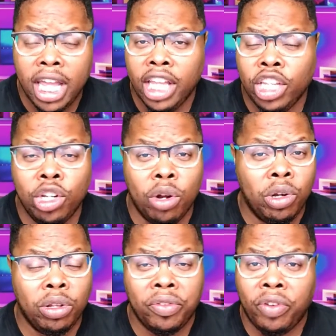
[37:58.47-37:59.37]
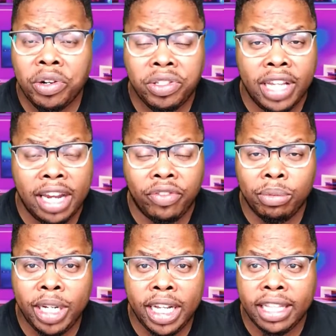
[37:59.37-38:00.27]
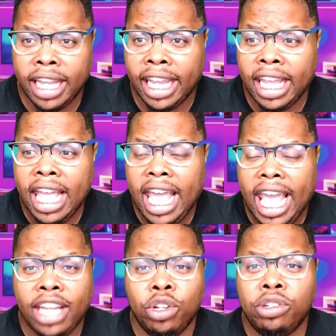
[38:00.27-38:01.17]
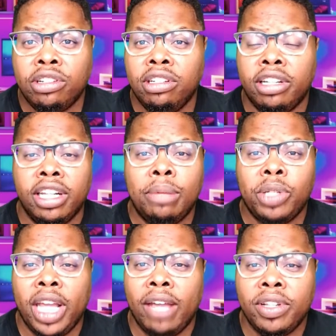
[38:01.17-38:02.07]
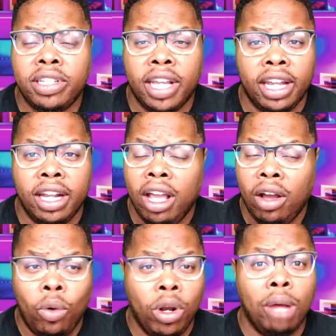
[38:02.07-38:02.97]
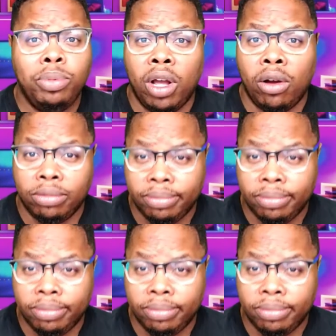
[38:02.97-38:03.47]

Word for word: You don't know the first thing from anything. And you're just looking up to heaven saying, What up, though?